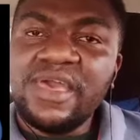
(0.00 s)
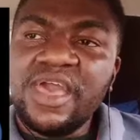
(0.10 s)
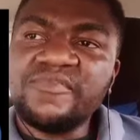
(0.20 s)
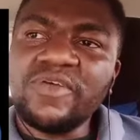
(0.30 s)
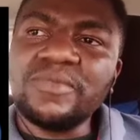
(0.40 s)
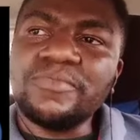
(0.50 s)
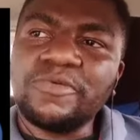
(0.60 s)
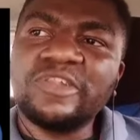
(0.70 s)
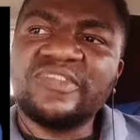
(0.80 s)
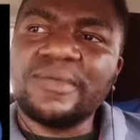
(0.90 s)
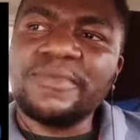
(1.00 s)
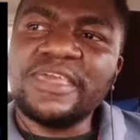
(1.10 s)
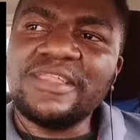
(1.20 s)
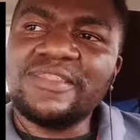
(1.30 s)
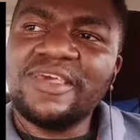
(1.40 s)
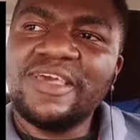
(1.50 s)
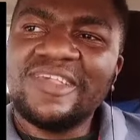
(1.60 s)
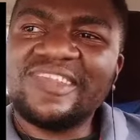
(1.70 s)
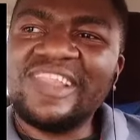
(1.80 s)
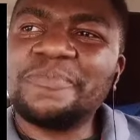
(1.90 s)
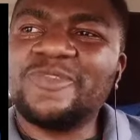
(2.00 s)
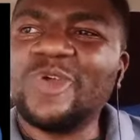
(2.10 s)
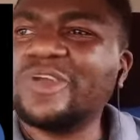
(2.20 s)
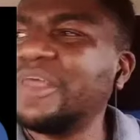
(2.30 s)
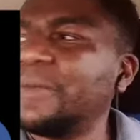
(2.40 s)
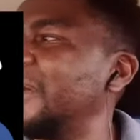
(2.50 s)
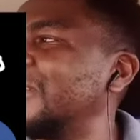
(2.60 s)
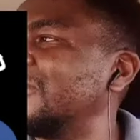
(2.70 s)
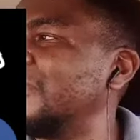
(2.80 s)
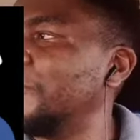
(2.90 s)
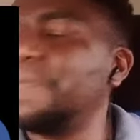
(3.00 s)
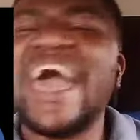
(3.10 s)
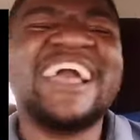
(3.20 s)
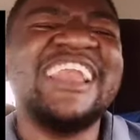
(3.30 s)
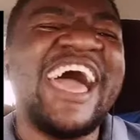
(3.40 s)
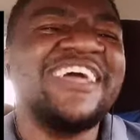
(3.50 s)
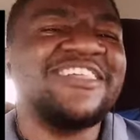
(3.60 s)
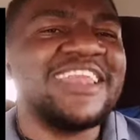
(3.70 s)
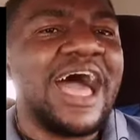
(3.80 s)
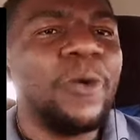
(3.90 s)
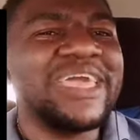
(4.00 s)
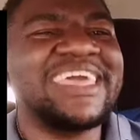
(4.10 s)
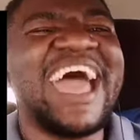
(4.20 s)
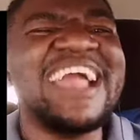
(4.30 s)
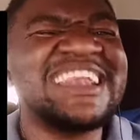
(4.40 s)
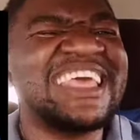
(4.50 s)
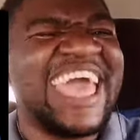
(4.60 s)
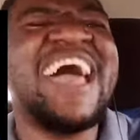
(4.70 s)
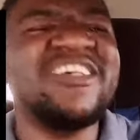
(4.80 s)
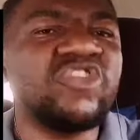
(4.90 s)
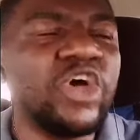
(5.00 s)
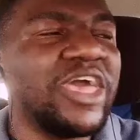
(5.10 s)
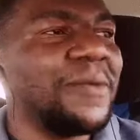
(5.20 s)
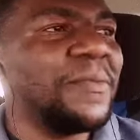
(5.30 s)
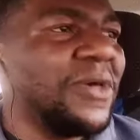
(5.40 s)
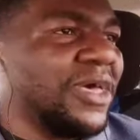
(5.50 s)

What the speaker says: Everyone brought some heat. Slap talked about the backlash and how we can't cancel him.